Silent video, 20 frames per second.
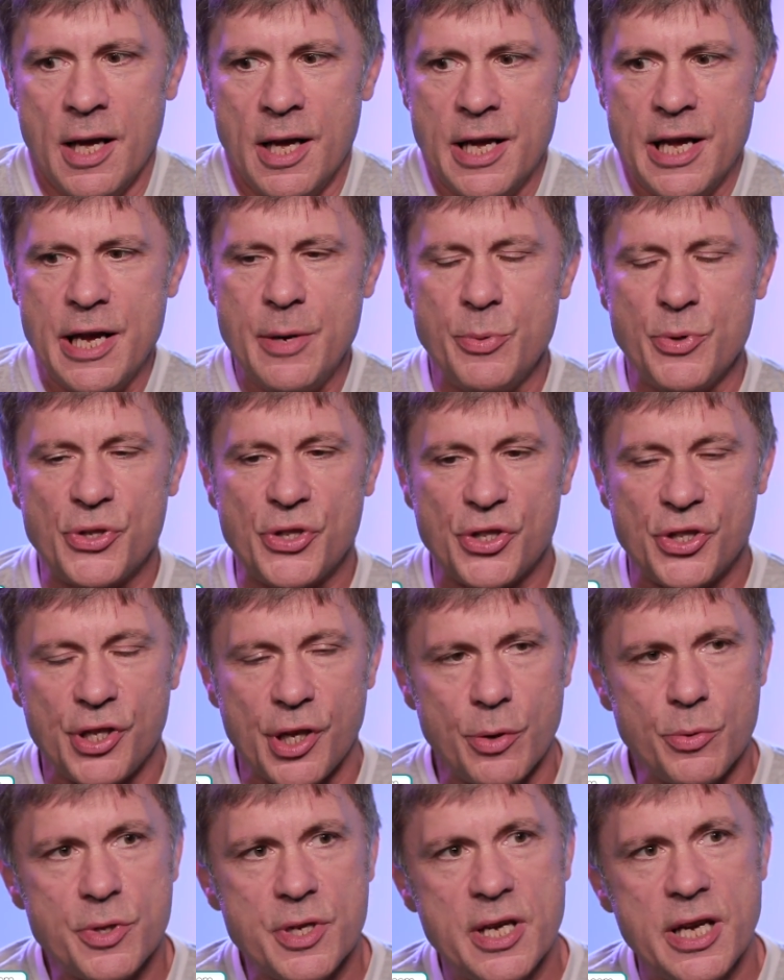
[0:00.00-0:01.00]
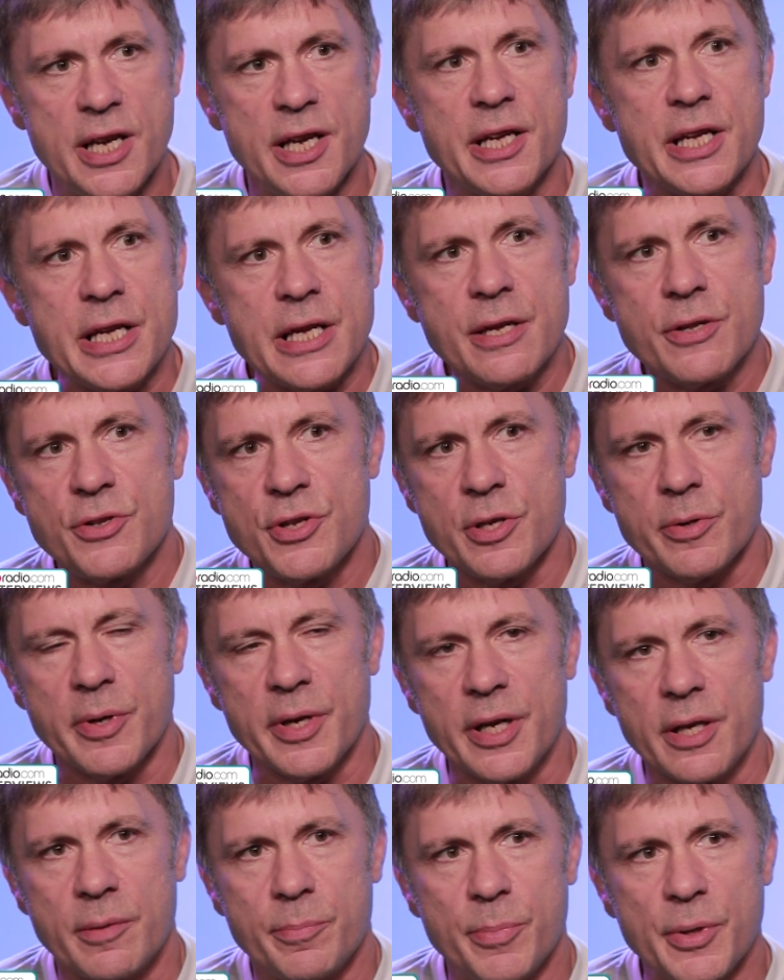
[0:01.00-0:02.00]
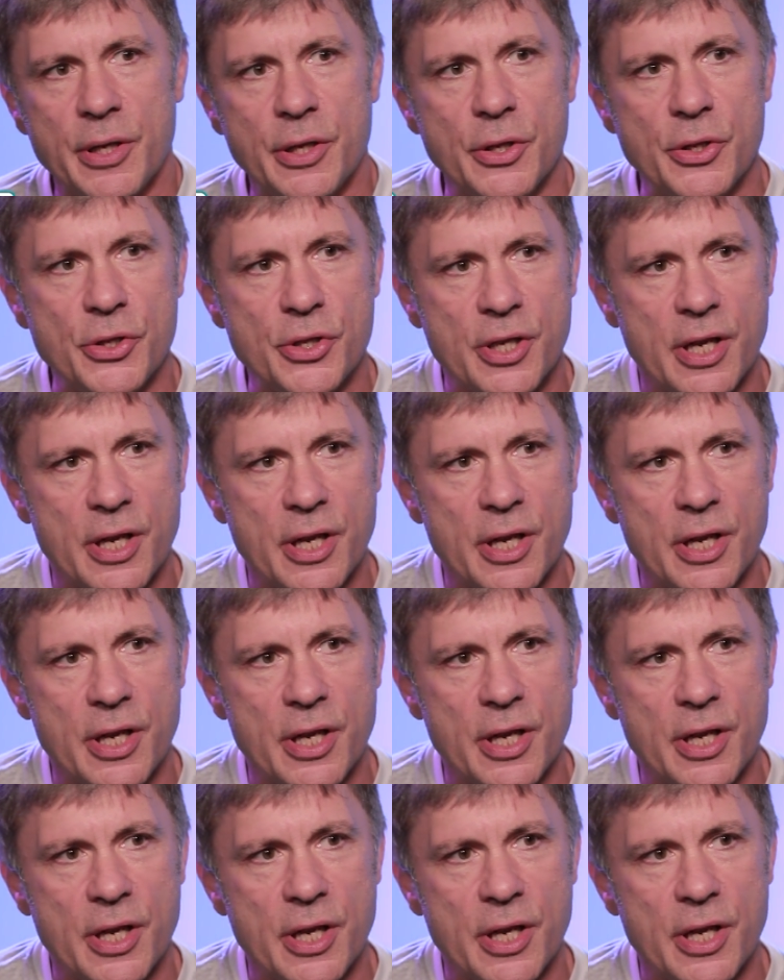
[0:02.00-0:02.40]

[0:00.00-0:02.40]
He was so key to it because